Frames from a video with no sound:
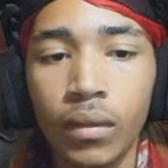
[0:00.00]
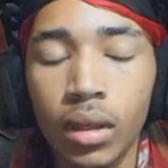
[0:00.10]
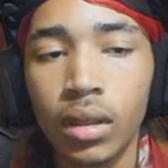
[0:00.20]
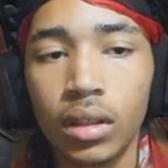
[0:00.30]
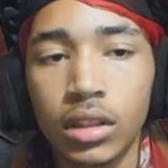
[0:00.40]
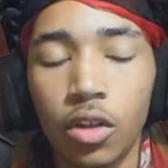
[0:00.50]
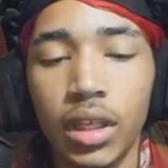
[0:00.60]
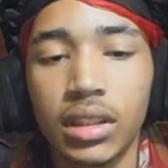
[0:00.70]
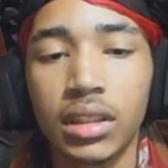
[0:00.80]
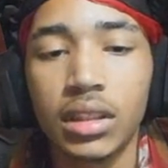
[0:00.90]
So this
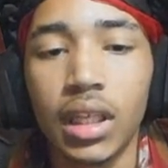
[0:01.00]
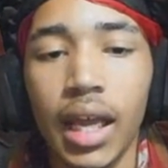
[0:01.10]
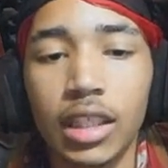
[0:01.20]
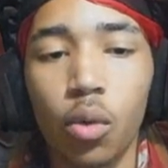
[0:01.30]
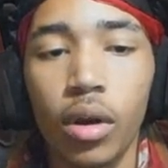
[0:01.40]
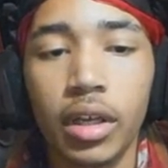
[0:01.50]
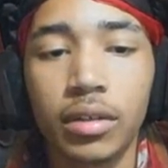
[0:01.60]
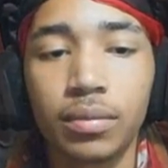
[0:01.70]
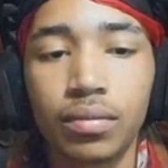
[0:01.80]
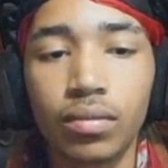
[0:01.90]
is the last one.
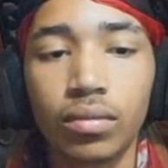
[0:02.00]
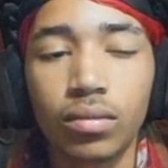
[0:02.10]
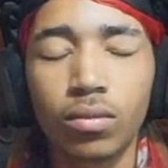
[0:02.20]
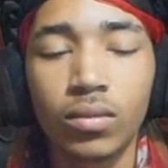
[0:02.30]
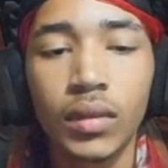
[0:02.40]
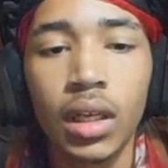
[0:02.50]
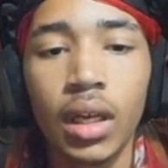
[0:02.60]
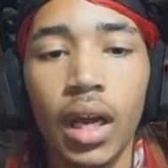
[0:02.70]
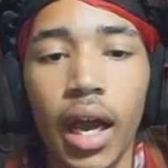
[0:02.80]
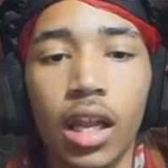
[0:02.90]

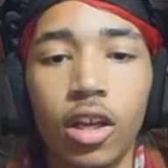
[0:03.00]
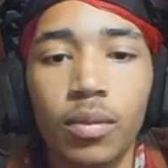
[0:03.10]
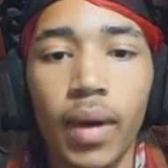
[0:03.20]
I closed my